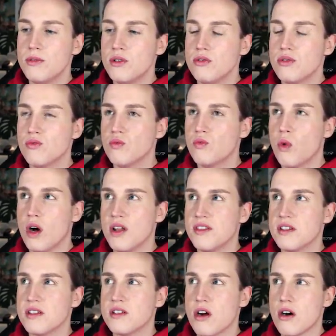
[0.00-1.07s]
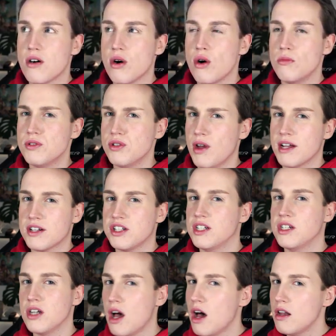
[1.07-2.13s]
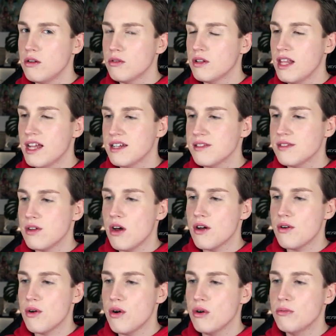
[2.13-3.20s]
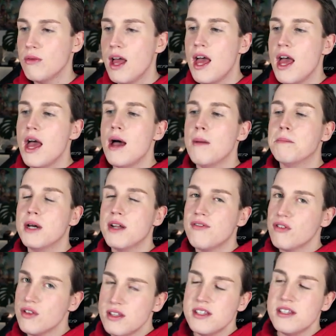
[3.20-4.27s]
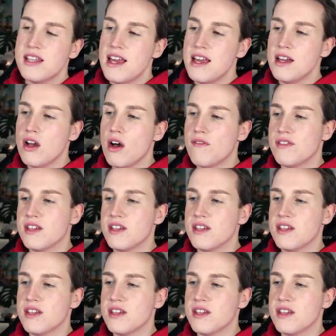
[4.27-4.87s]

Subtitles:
You'd want the starter home to actually not look like a starter home. But for the sake of